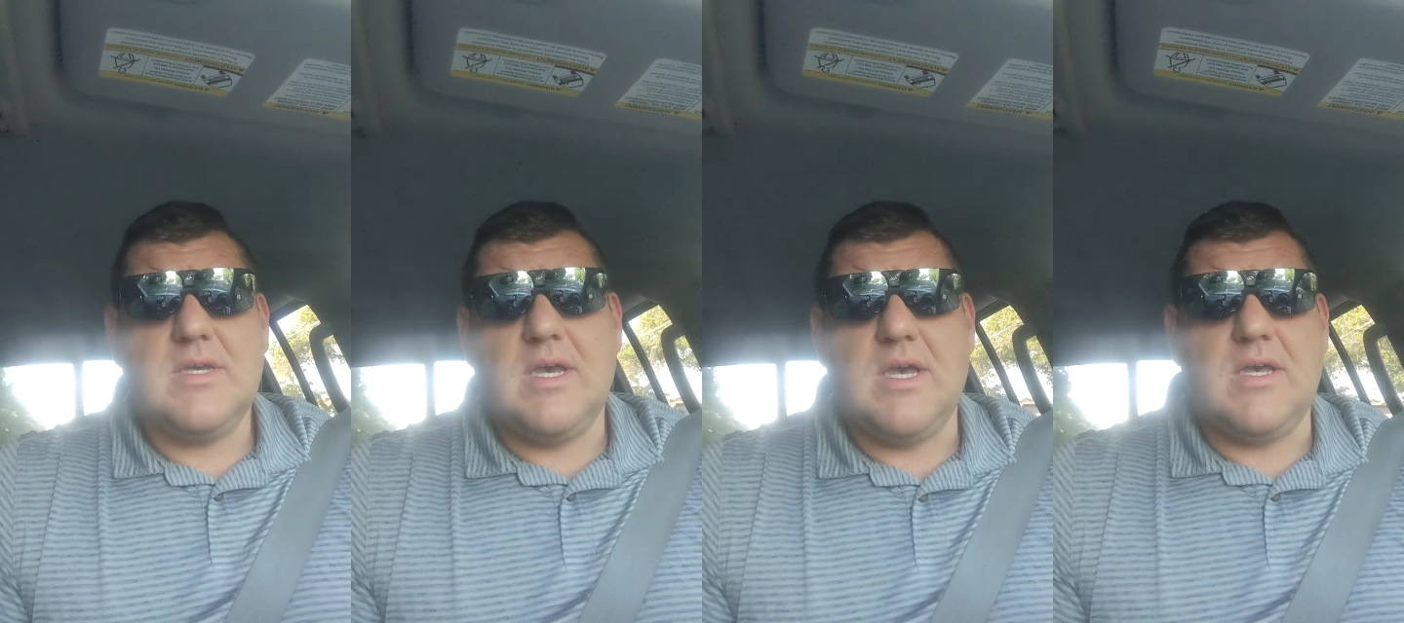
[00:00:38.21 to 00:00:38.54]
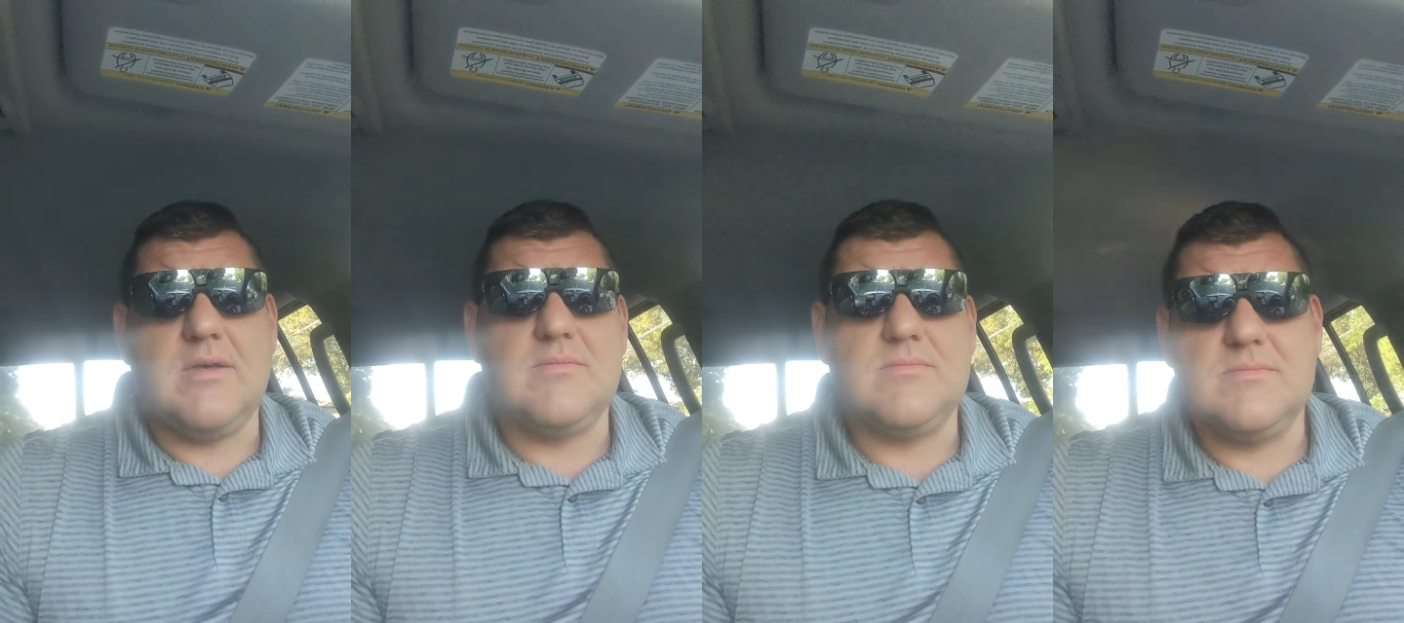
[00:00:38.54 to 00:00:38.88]

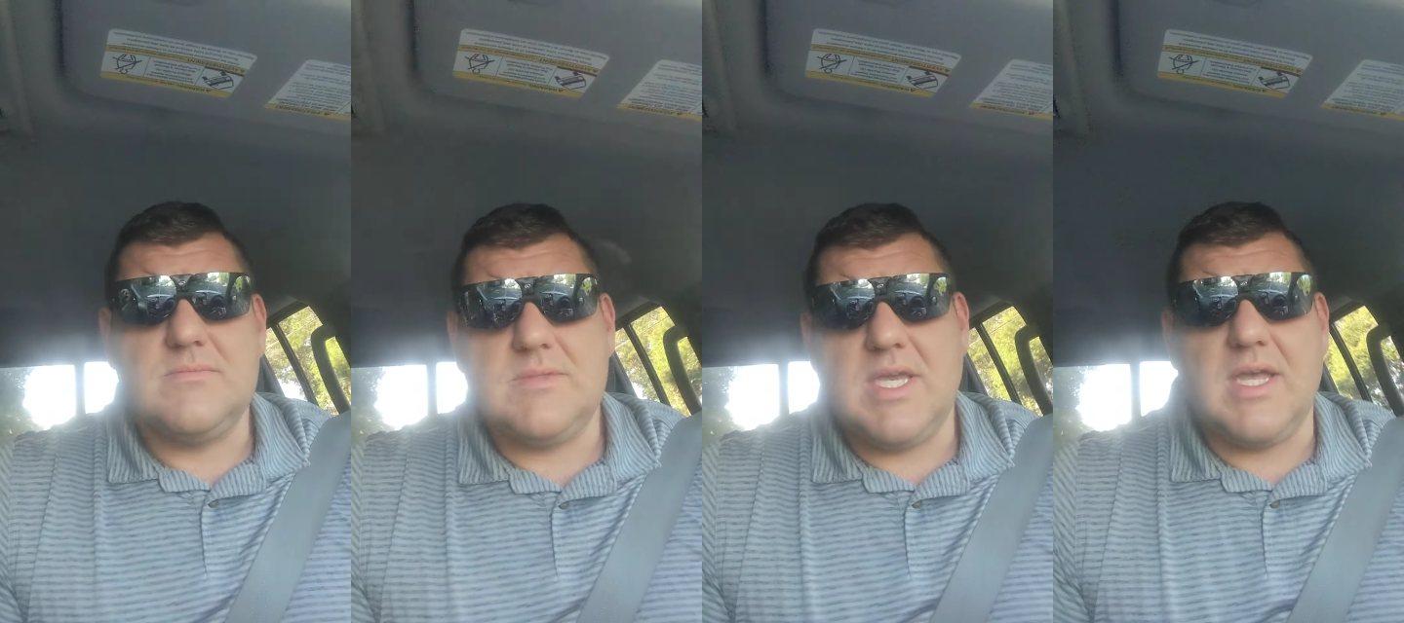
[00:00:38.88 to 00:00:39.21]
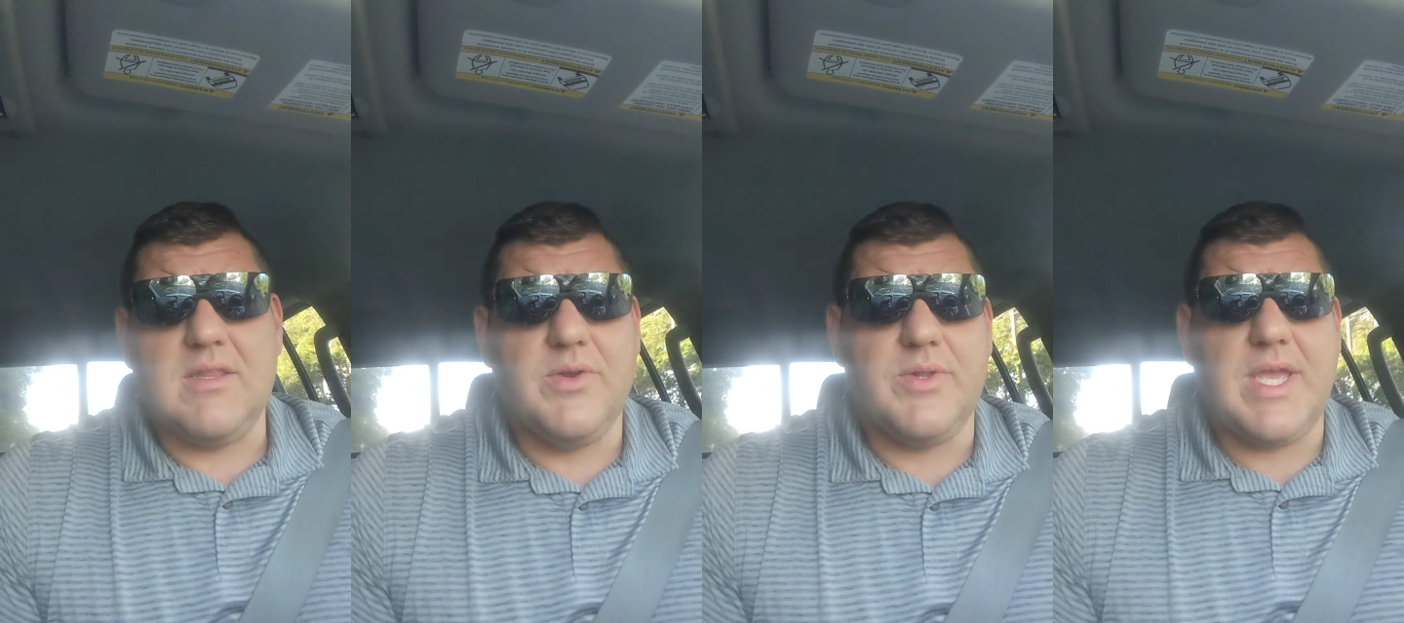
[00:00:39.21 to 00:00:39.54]
Um, yeah, I
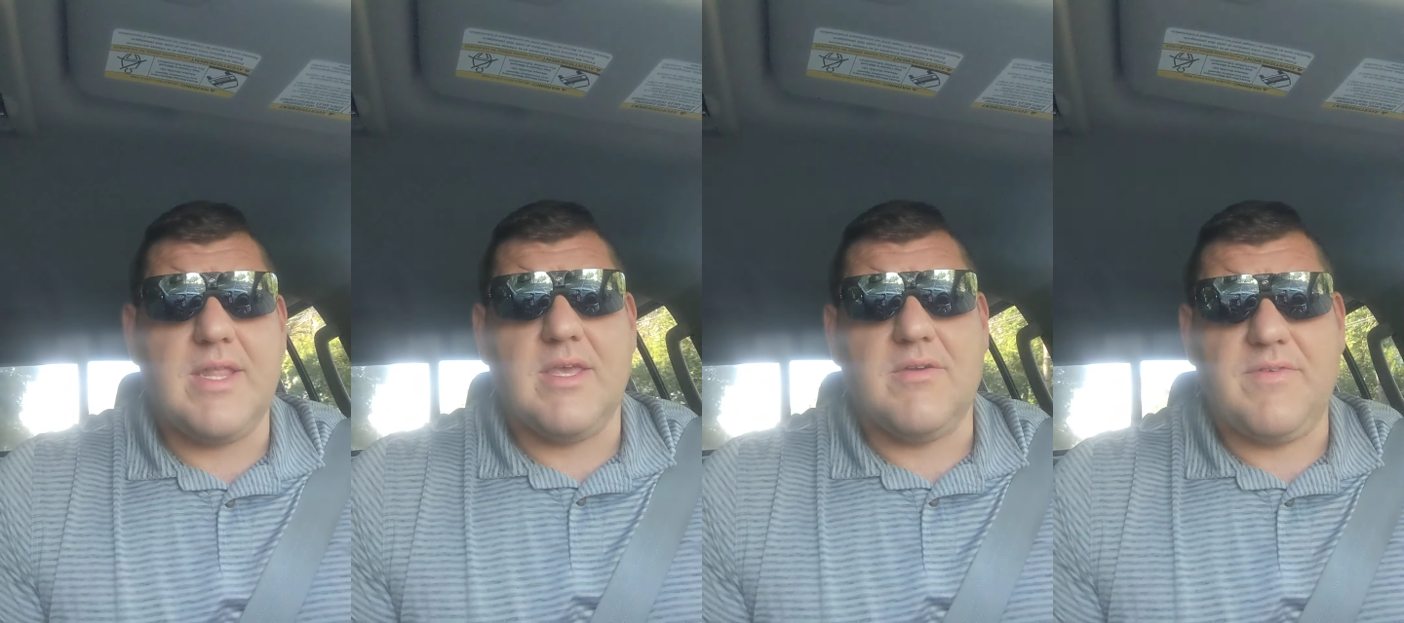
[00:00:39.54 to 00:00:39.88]
literally ate like